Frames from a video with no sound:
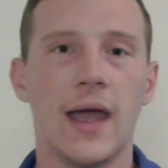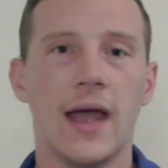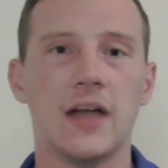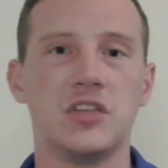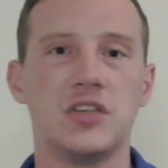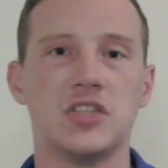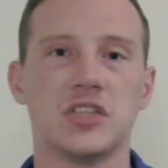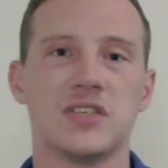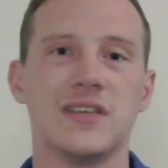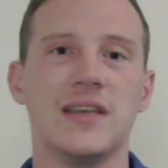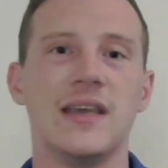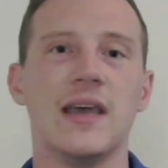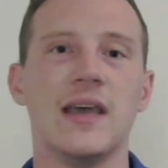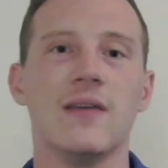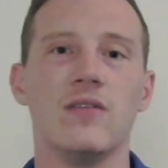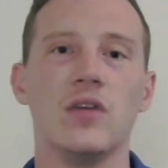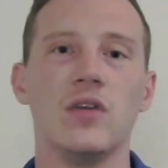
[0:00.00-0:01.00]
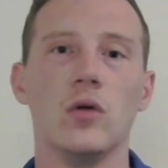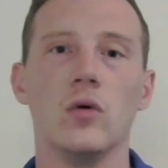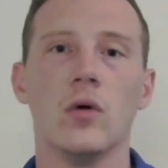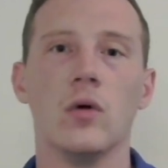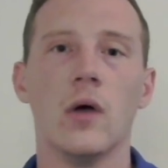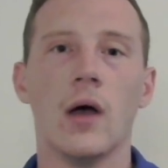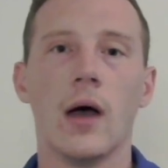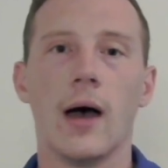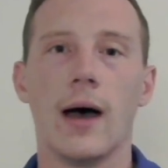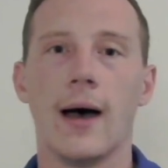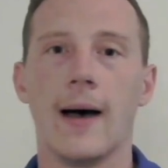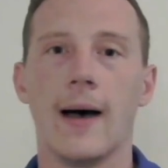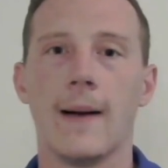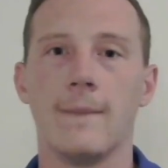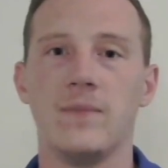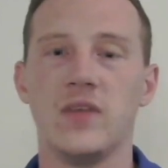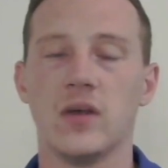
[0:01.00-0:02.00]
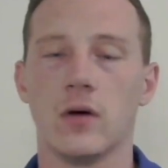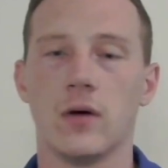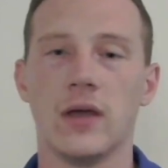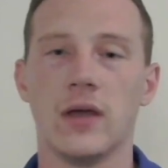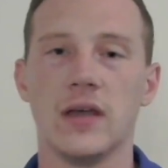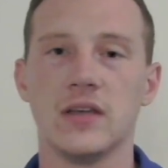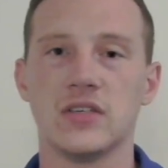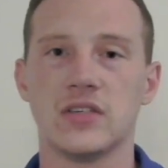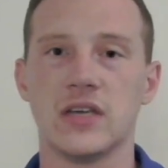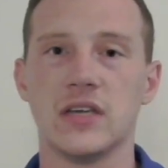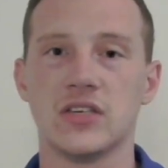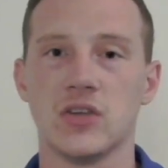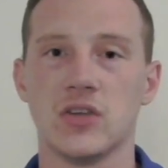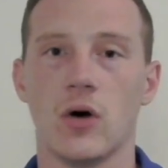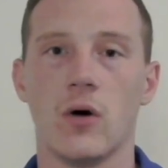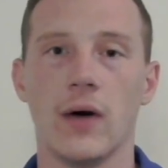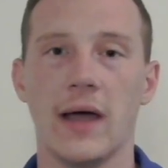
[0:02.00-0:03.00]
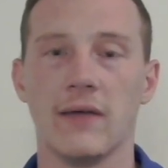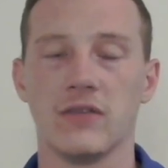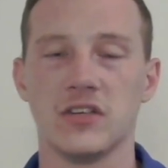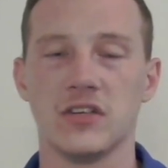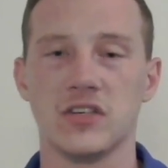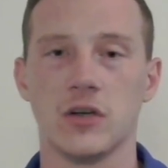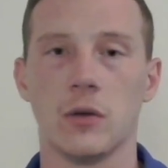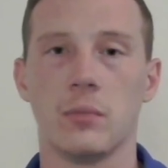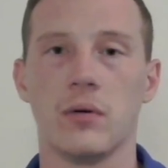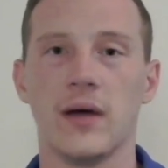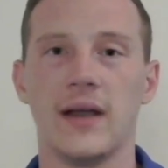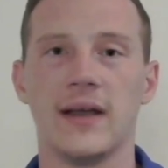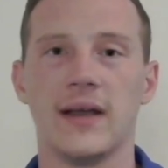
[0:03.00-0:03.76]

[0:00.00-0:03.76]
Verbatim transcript: and just give you, um, you know, his his all every single play.